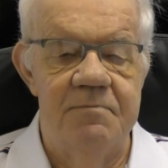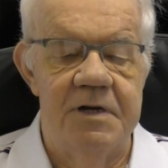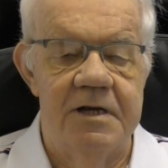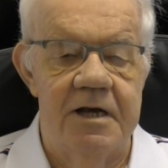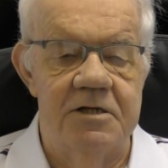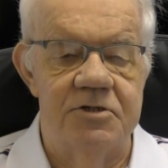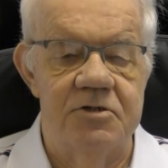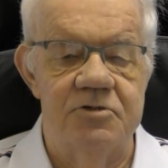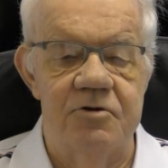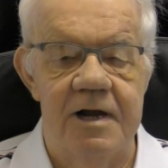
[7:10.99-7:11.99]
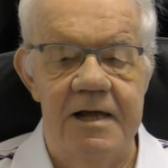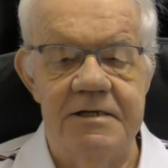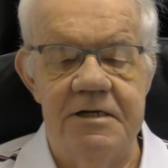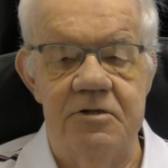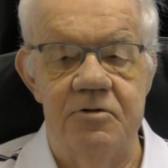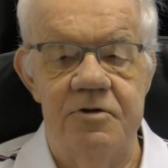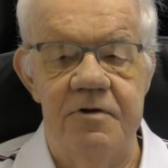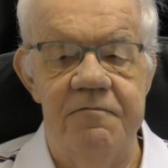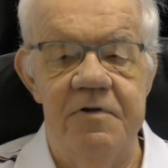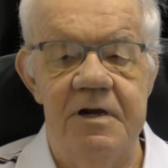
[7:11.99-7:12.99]
the tax implications
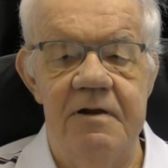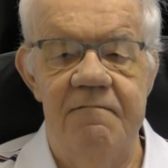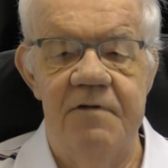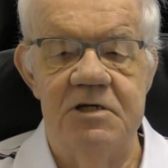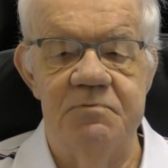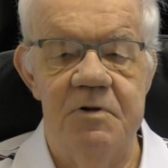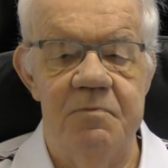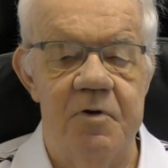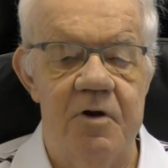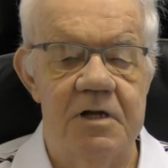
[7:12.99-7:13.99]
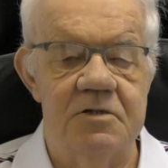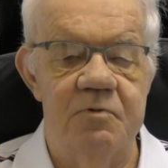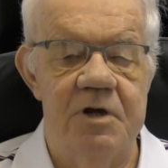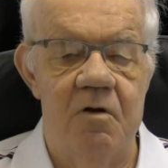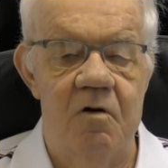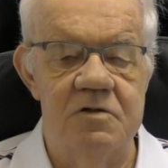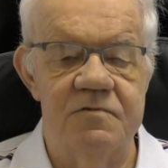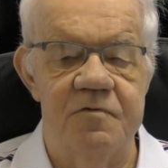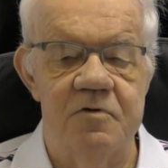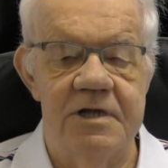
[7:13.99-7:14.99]
relating to different investment
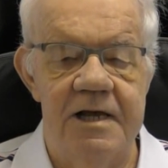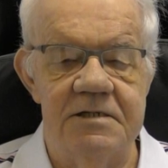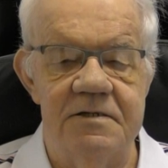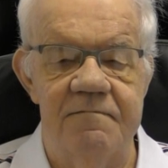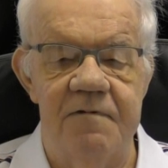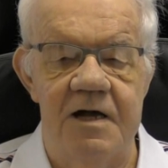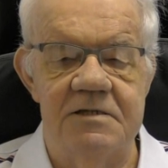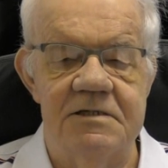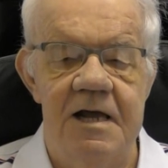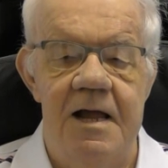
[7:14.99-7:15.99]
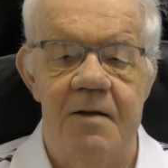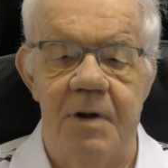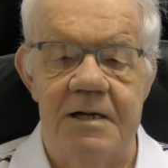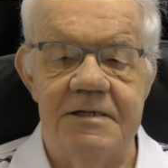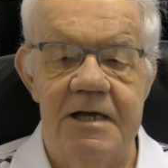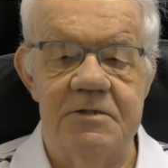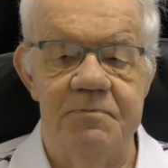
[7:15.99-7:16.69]
products when asked for tax advice